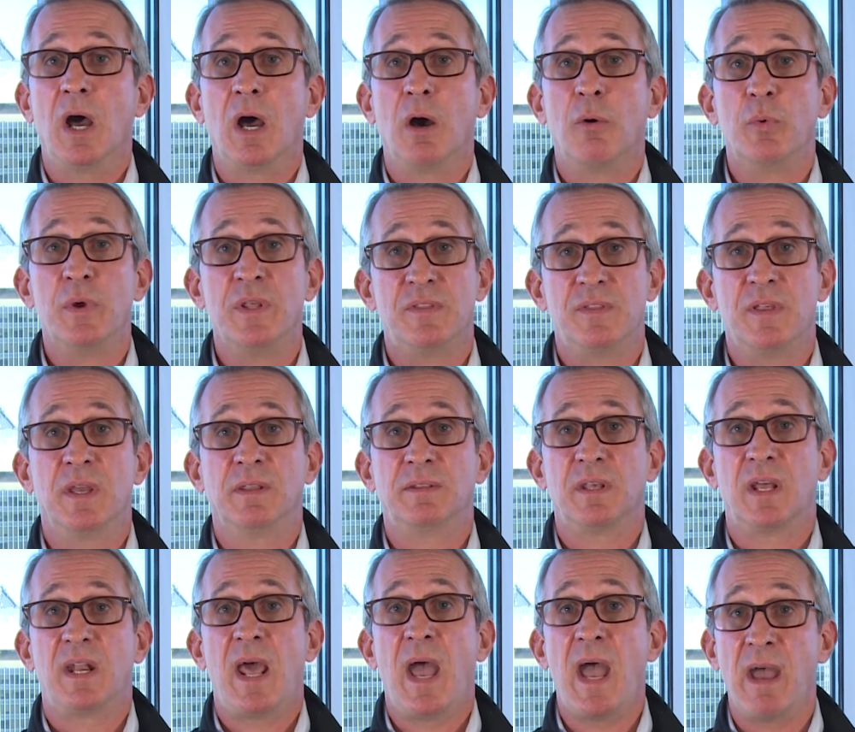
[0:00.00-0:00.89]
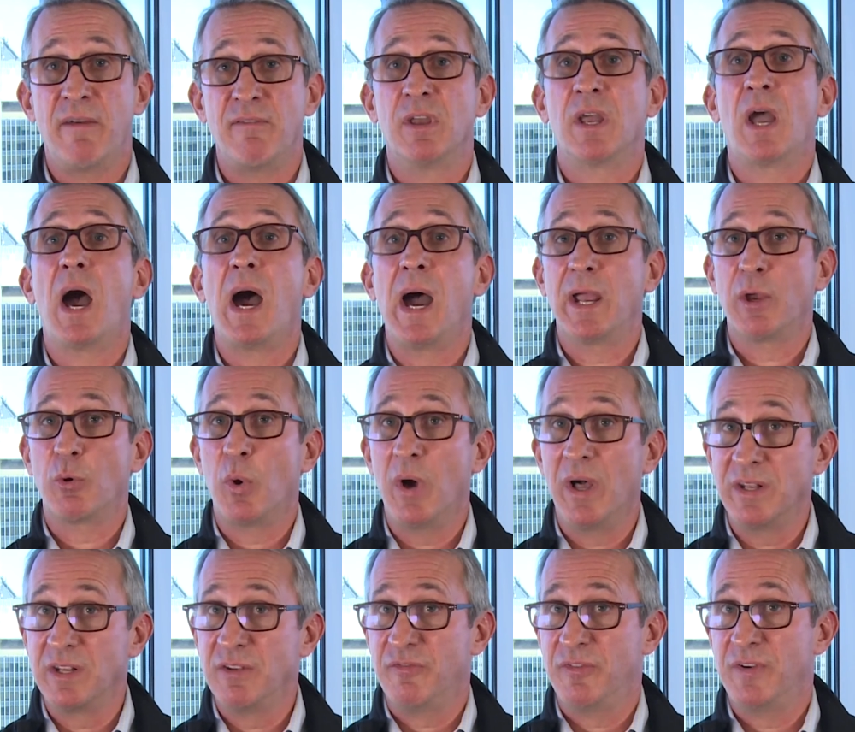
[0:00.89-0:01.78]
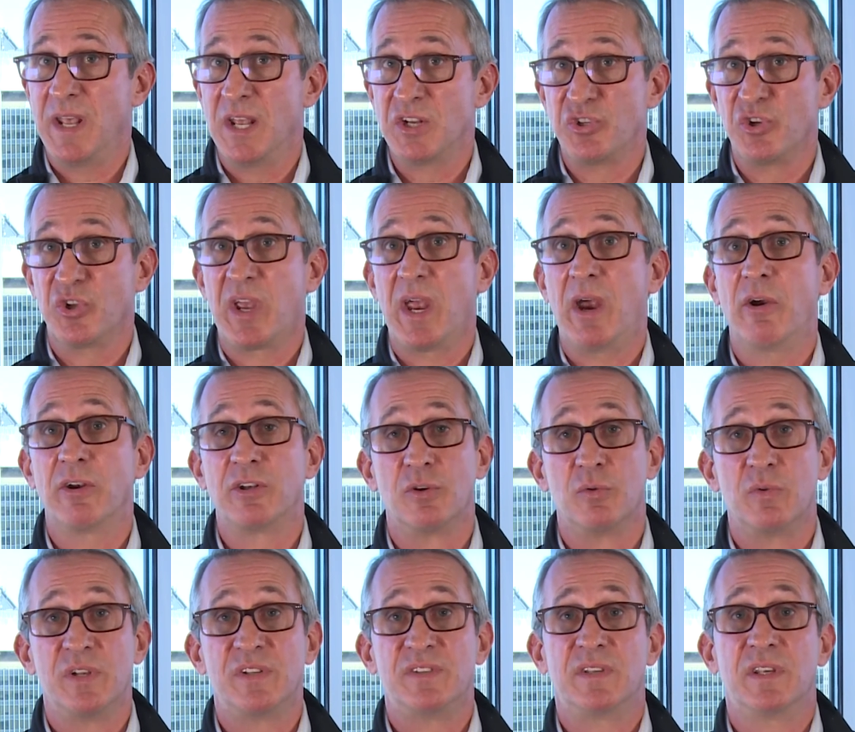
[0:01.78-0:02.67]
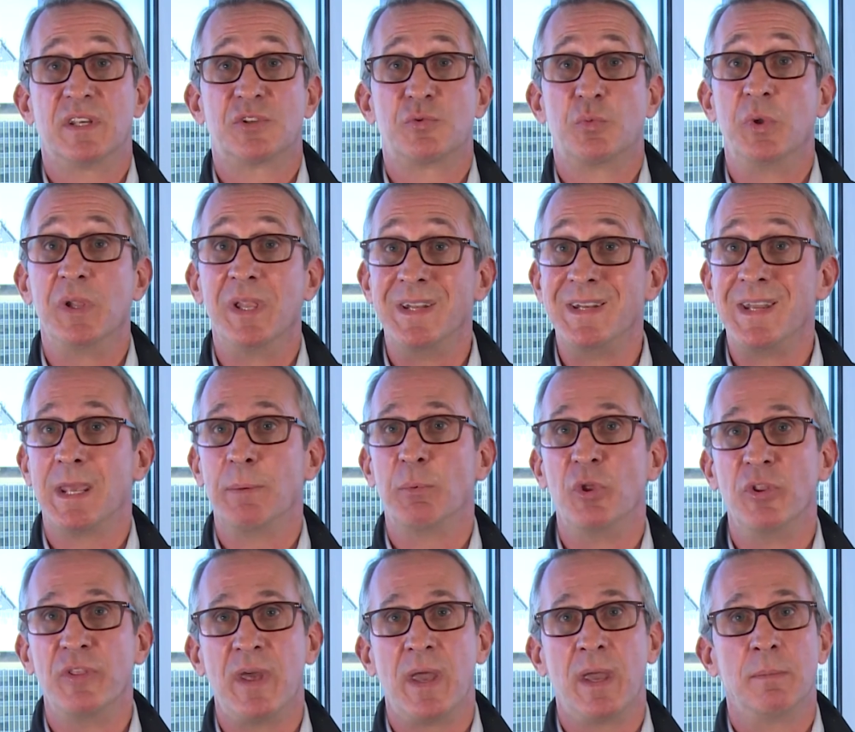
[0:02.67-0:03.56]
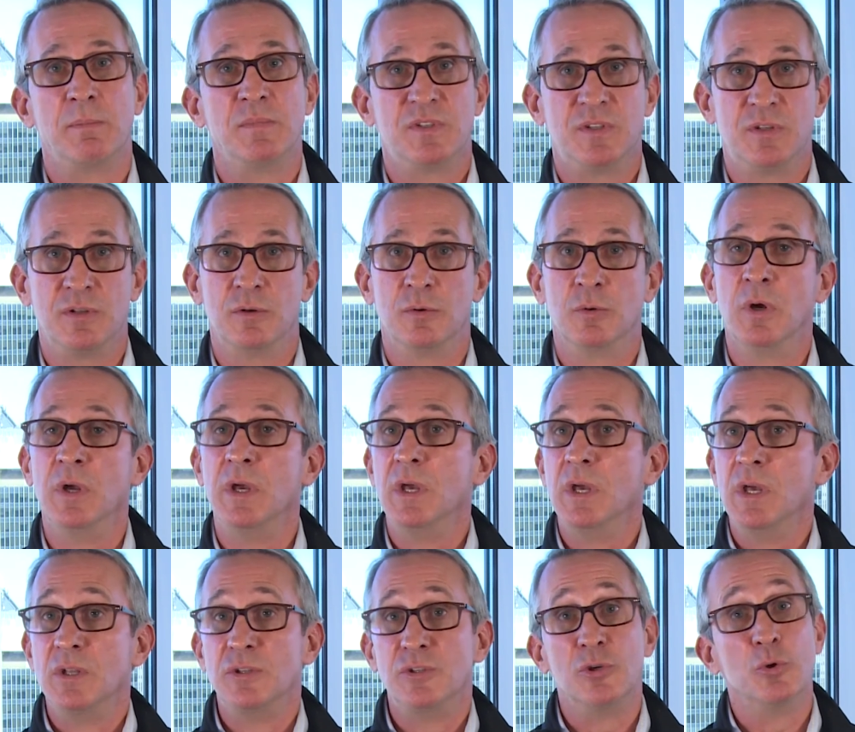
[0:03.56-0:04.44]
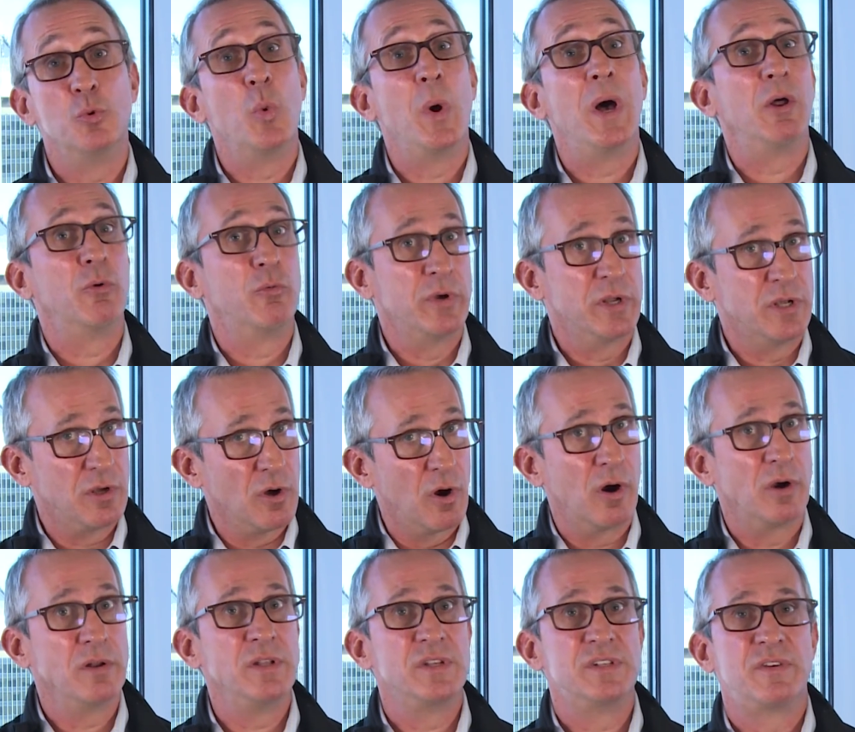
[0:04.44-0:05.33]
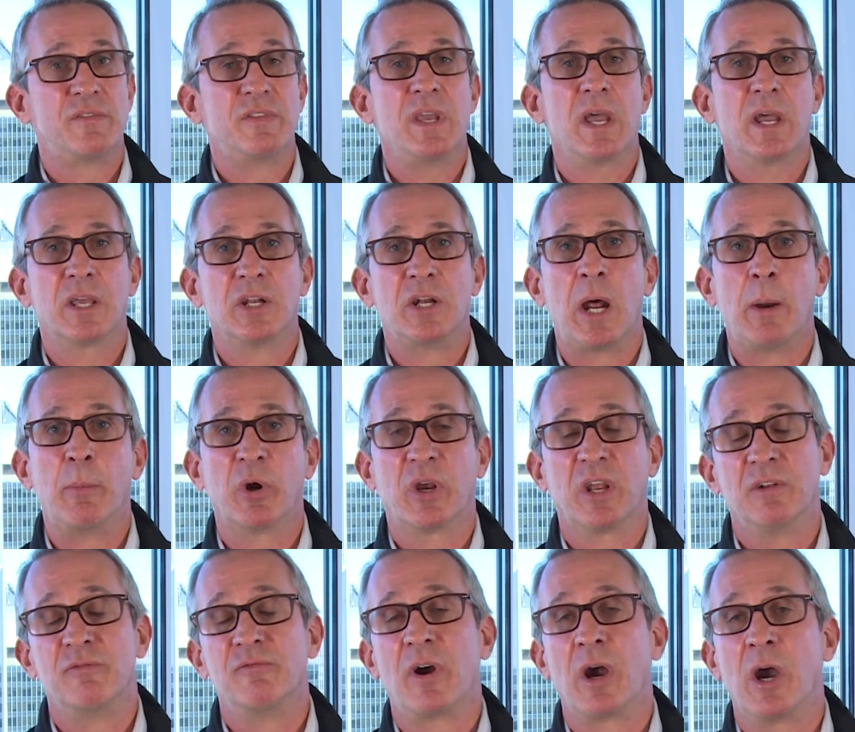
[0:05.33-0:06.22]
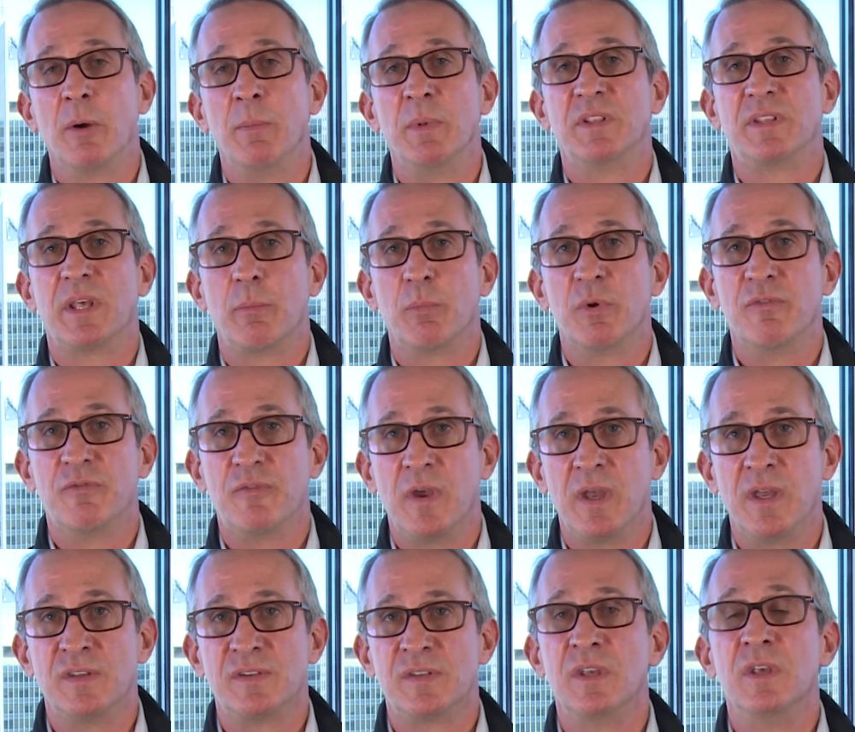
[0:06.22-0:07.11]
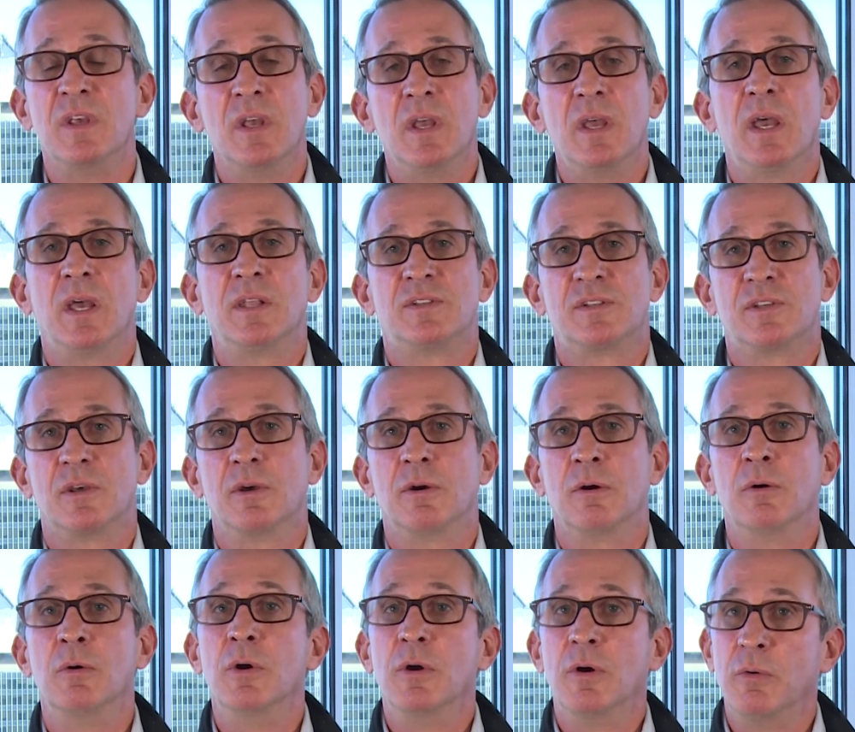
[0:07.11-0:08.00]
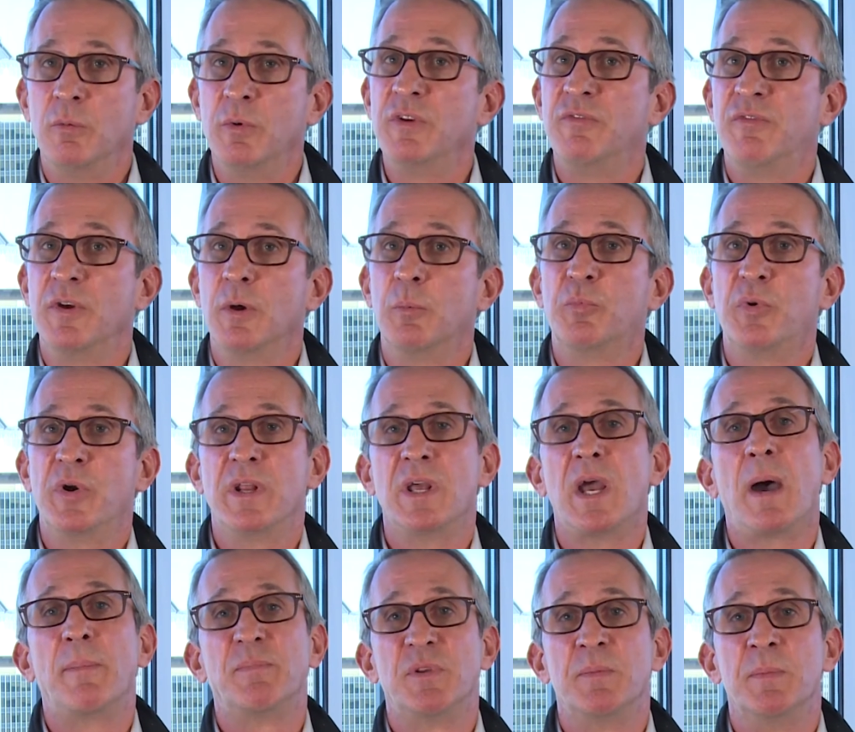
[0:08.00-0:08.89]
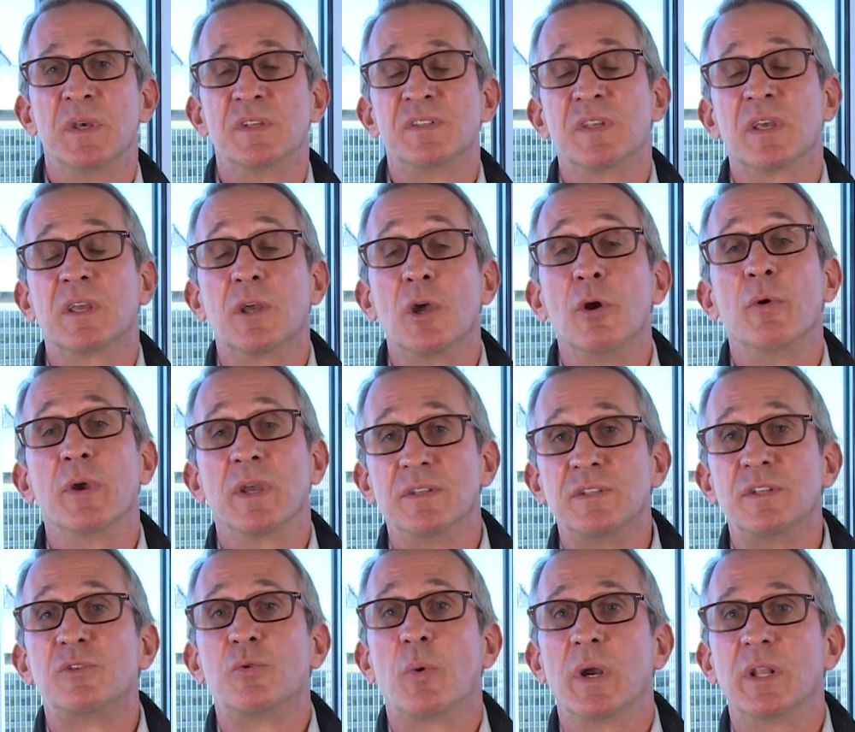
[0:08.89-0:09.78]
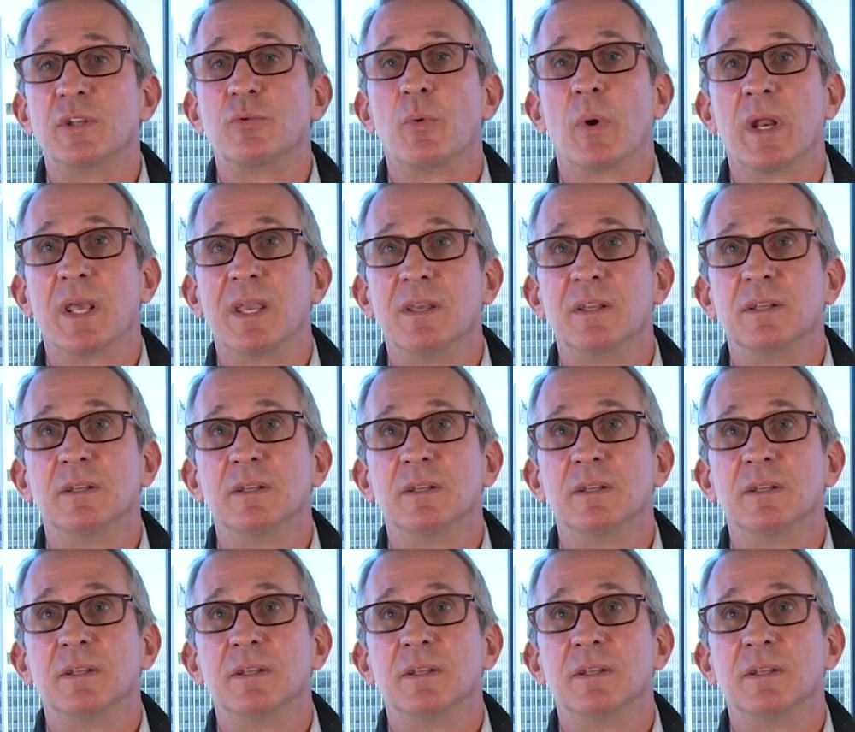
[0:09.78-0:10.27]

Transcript: We think that having high quality financial characteristics will enable them to do well regardless of the economic environment that we face, and so we feel pretty optimistic going into 2020.